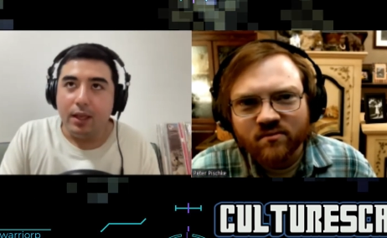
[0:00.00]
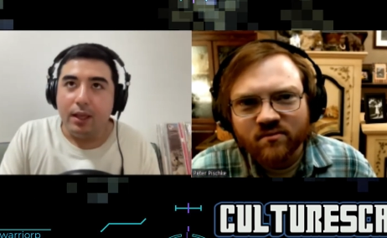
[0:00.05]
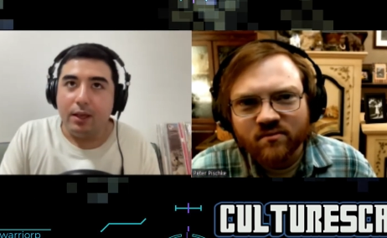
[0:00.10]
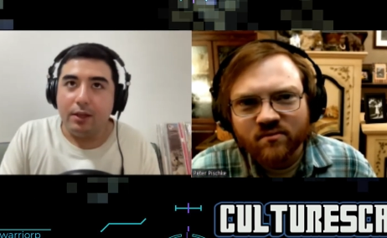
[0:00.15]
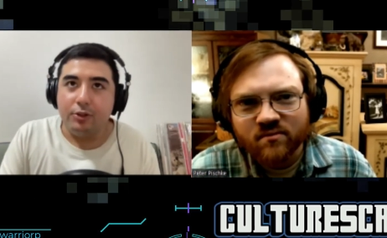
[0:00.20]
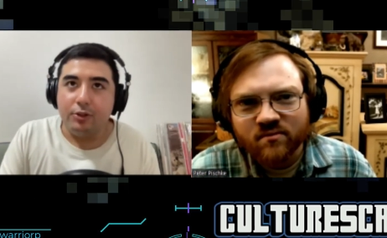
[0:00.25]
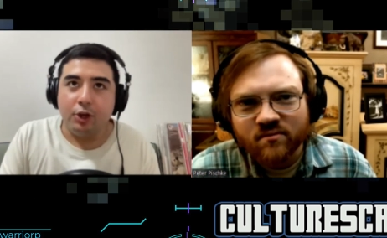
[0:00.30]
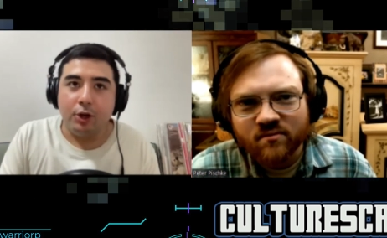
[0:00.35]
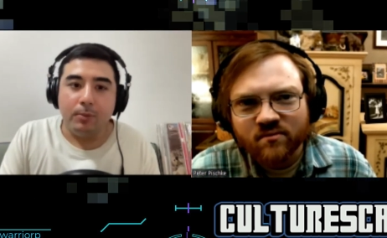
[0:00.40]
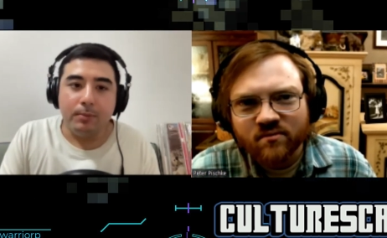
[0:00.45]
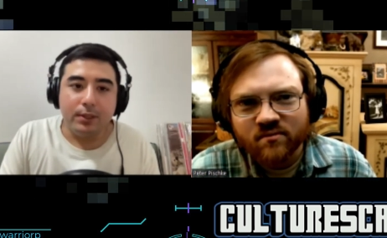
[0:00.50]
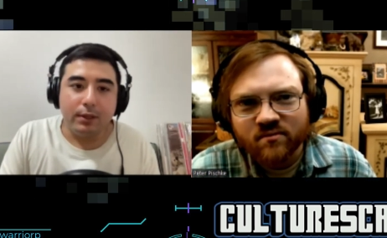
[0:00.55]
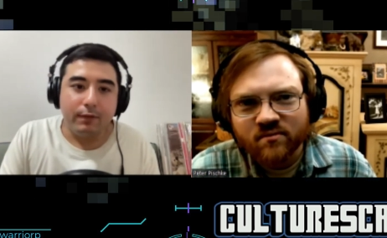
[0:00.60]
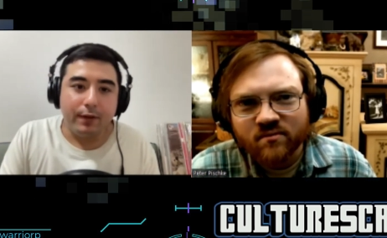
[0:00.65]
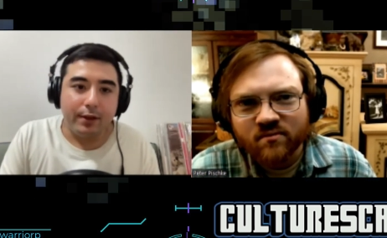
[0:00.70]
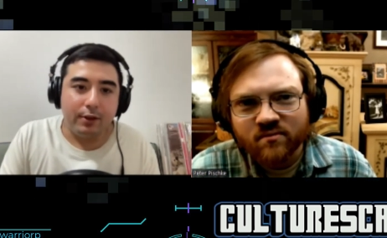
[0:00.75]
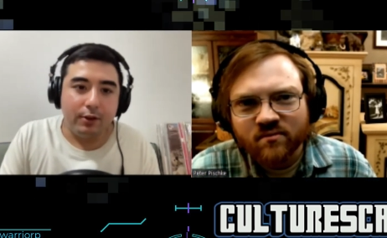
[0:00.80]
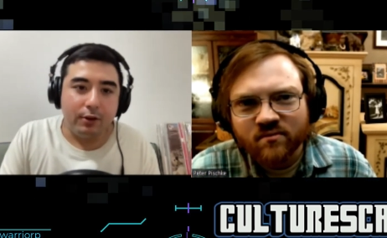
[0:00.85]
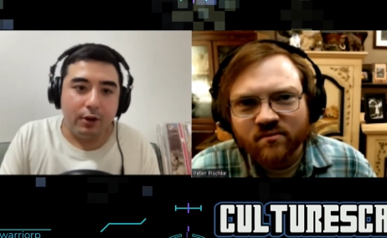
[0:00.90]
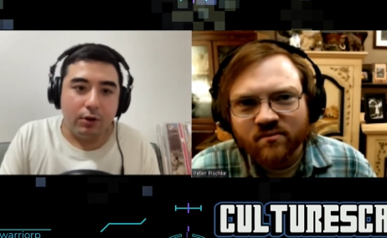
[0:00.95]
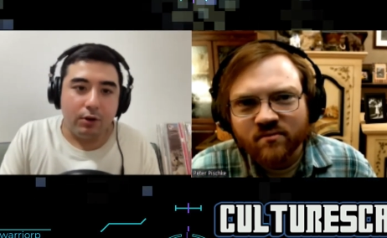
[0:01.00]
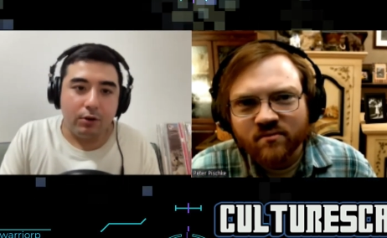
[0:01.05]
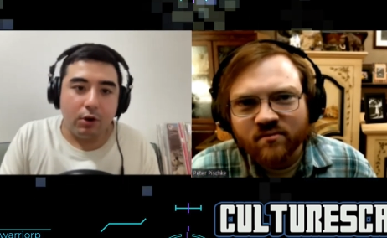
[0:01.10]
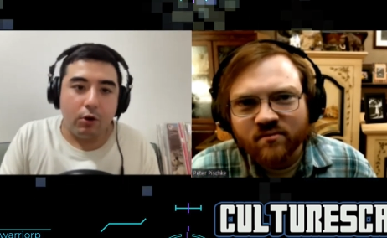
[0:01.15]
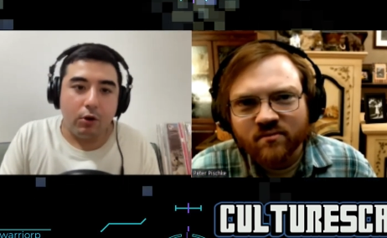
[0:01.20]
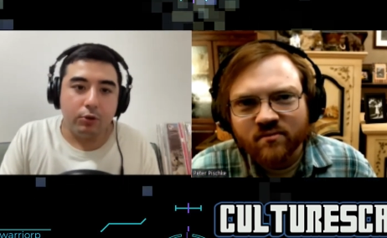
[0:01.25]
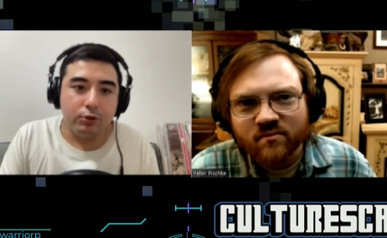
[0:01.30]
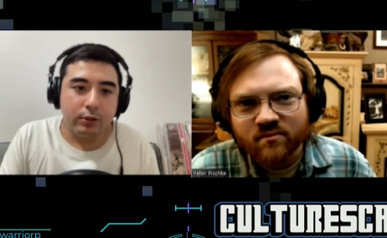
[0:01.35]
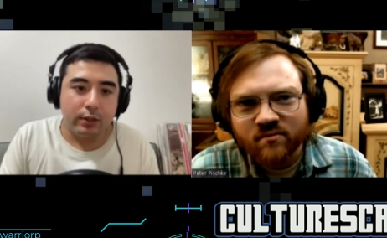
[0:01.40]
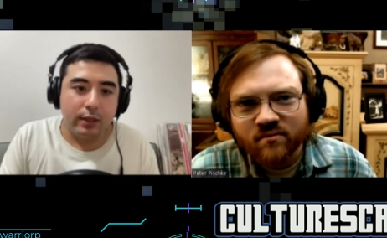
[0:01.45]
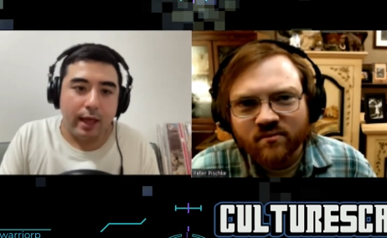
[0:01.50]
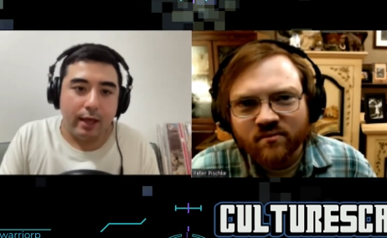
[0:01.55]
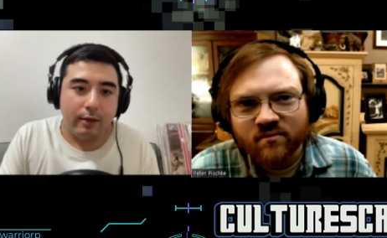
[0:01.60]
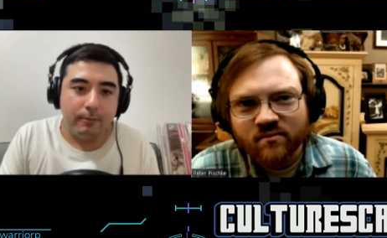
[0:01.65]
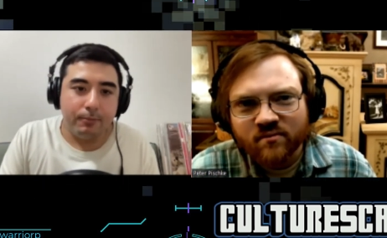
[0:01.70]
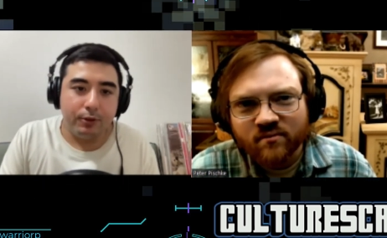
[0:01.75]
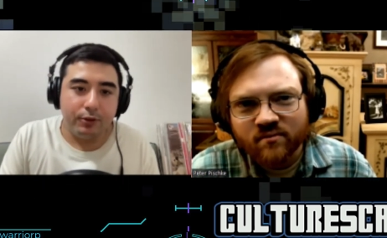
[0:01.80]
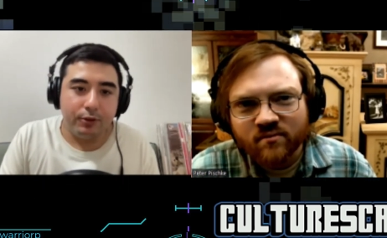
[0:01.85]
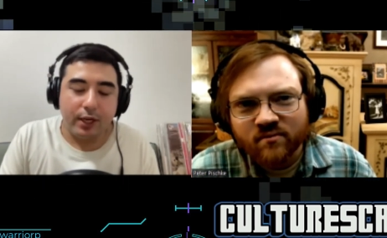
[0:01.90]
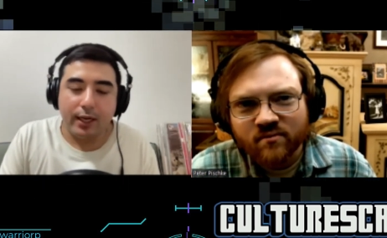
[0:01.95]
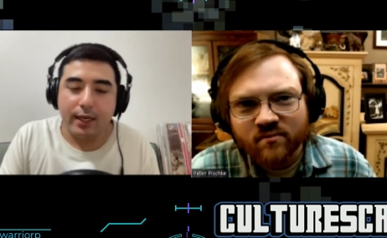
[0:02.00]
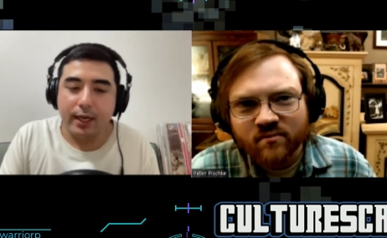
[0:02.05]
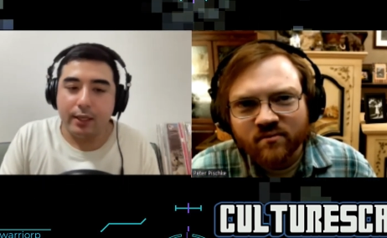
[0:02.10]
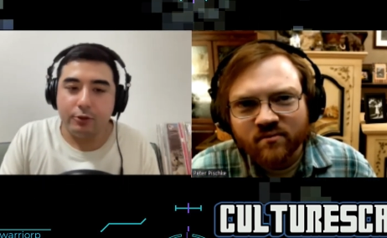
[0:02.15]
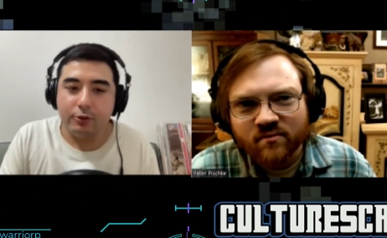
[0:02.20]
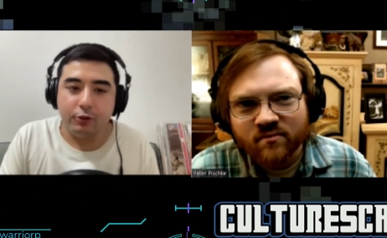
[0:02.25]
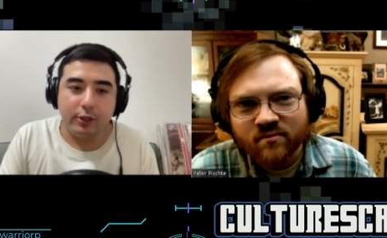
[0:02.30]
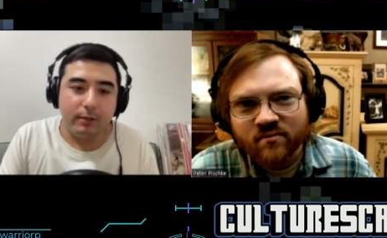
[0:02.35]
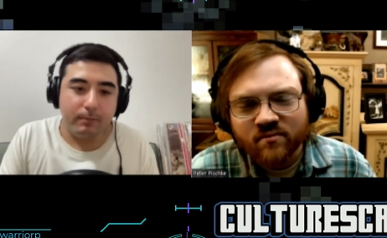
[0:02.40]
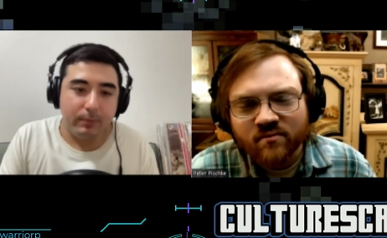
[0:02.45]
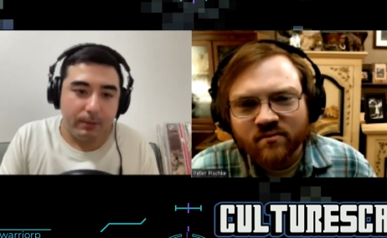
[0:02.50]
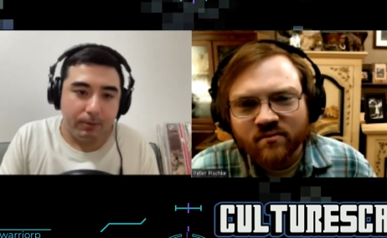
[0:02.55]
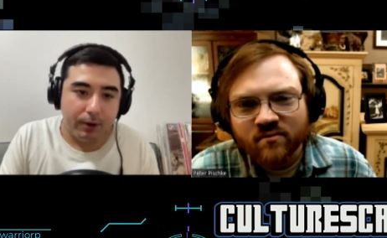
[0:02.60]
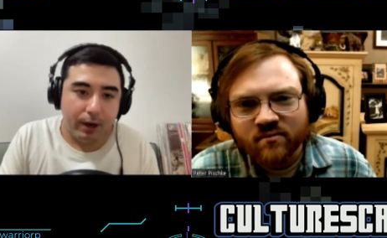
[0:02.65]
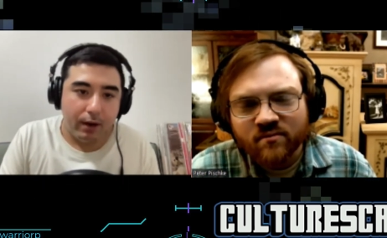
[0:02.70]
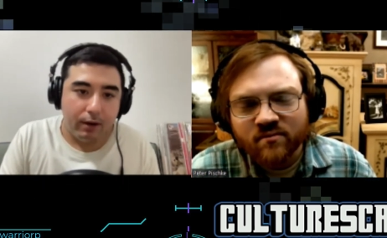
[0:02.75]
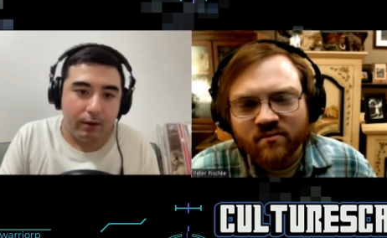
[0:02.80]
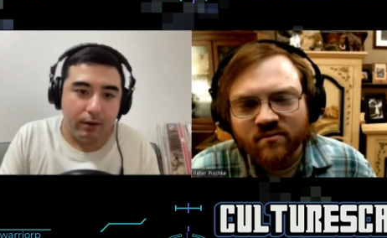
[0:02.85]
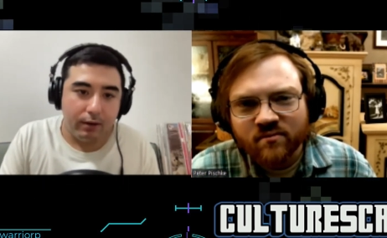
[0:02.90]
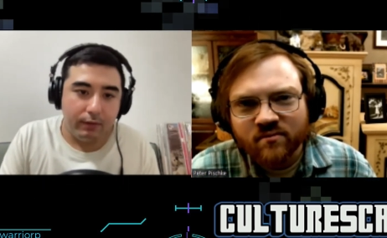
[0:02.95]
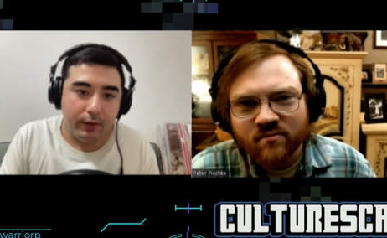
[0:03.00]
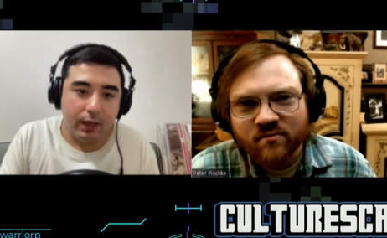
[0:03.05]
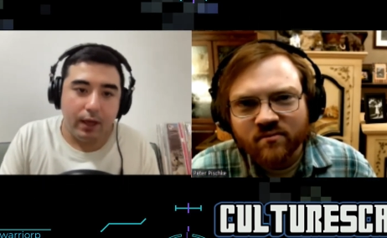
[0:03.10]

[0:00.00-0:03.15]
Speaker 1: in terms of like you know cultural output that a country can be proud of,